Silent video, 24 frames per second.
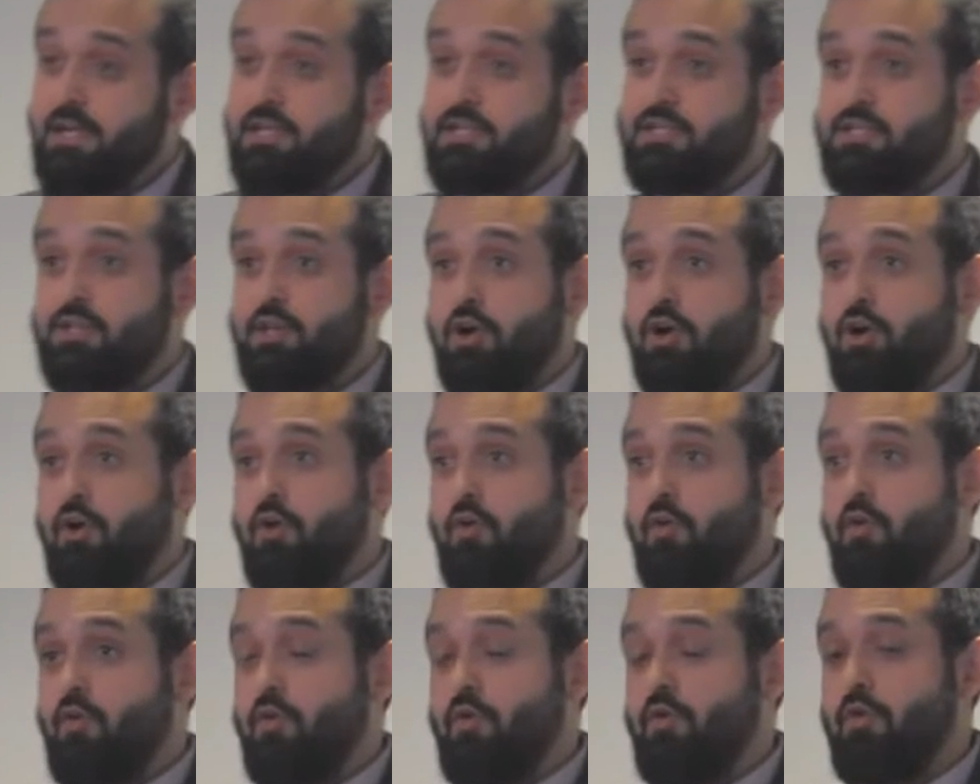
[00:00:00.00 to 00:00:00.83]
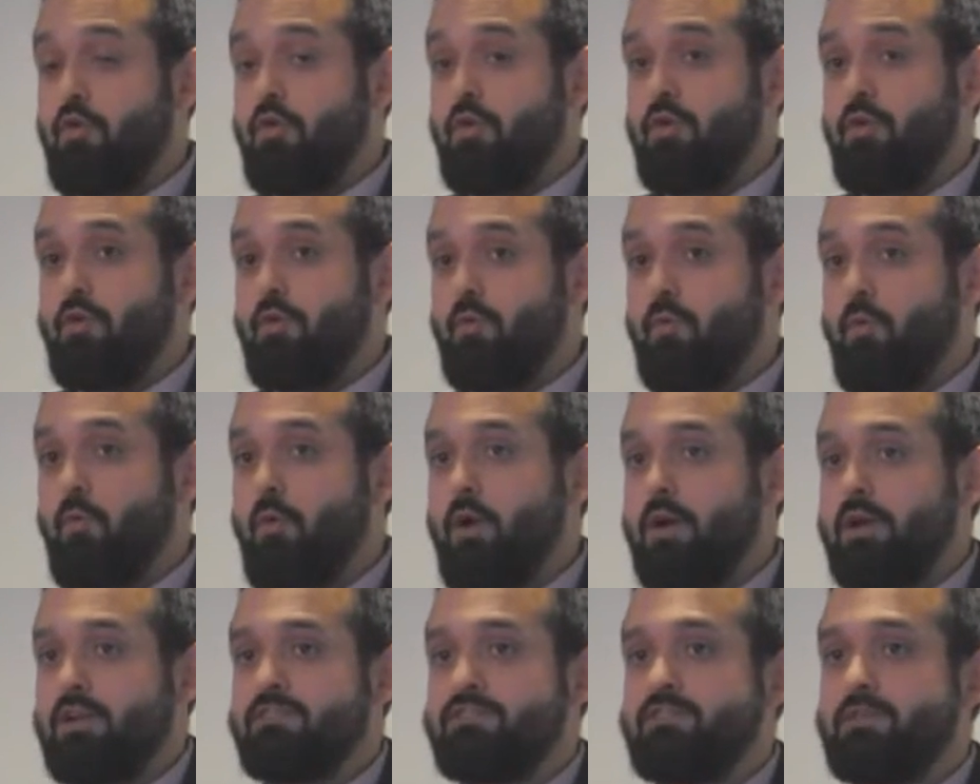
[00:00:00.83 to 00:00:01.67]
So
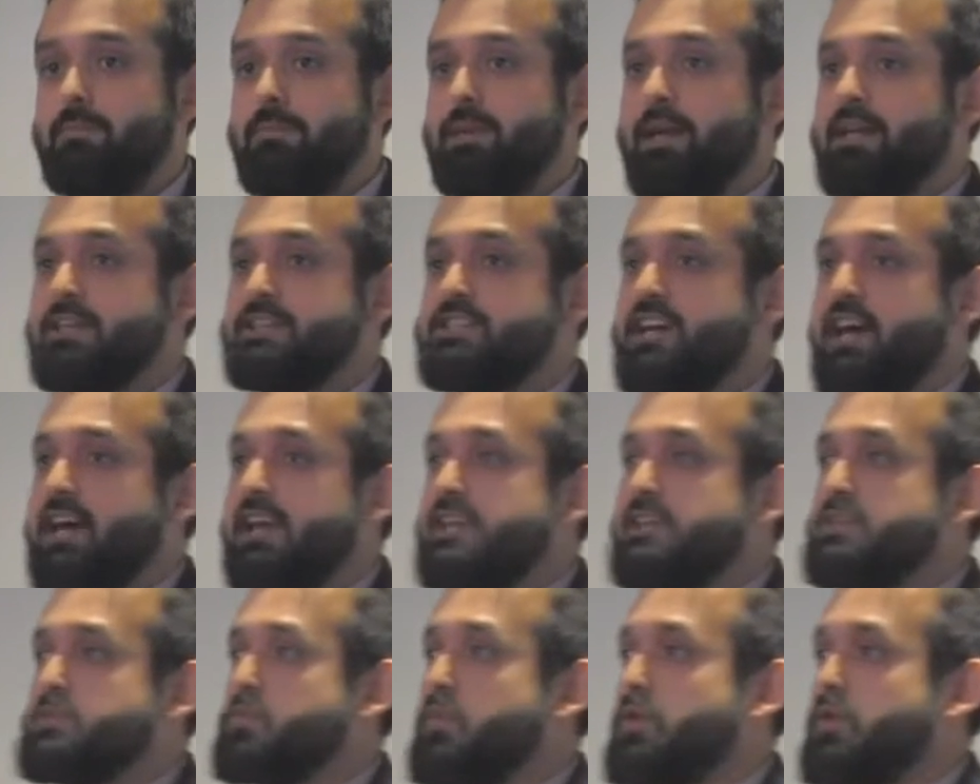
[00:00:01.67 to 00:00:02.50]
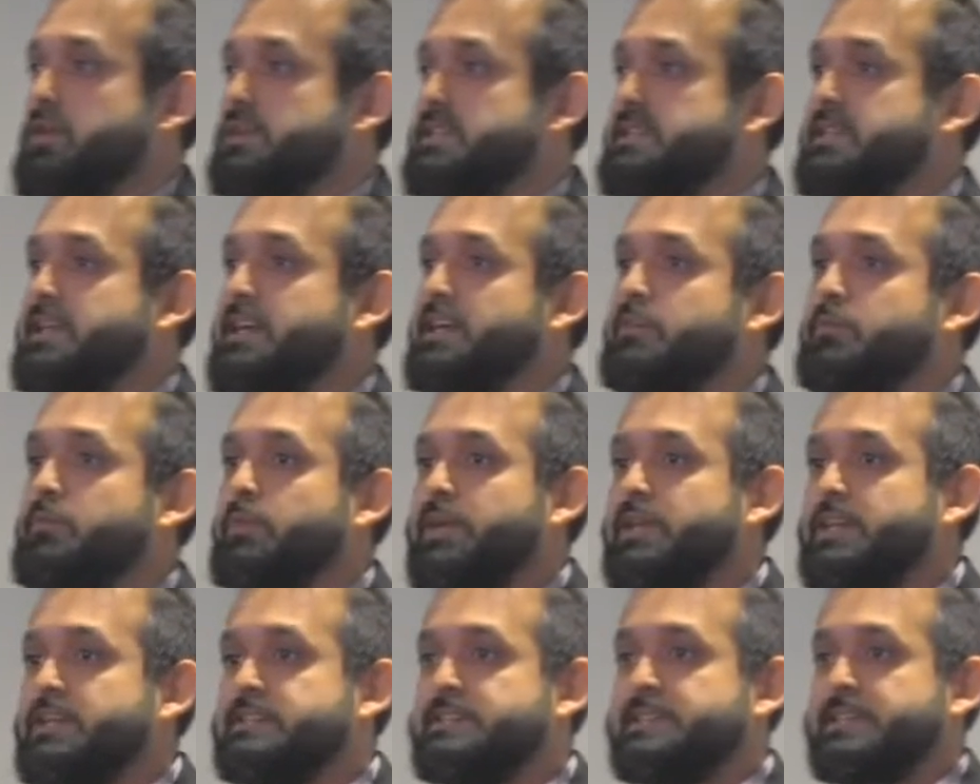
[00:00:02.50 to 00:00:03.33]
one of the big challenge was, can
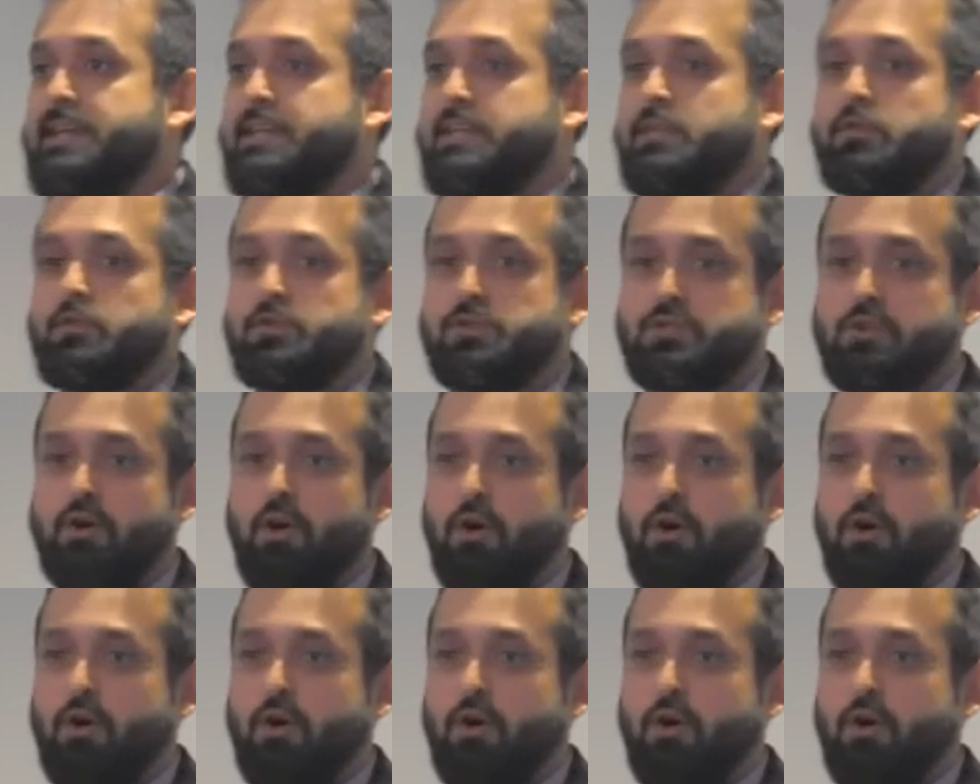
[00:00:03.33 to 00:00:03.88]
we send those